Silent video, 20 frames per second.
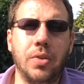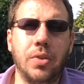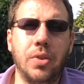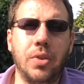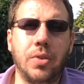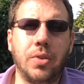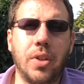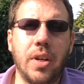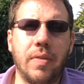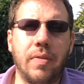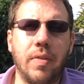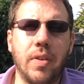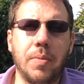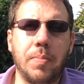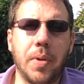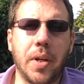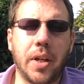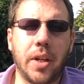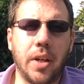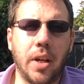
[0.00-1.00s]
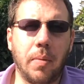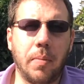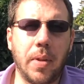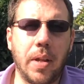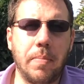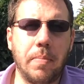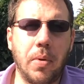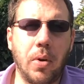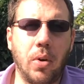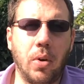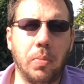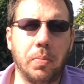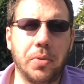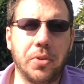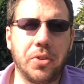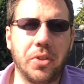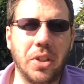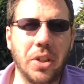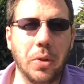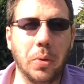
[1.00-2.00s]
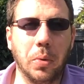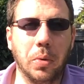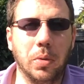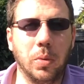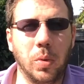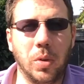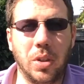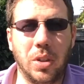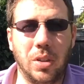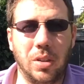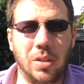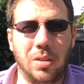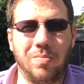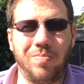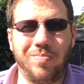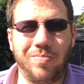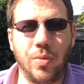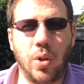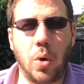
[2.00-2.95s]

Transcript: You're definitely picking up them hops still, which is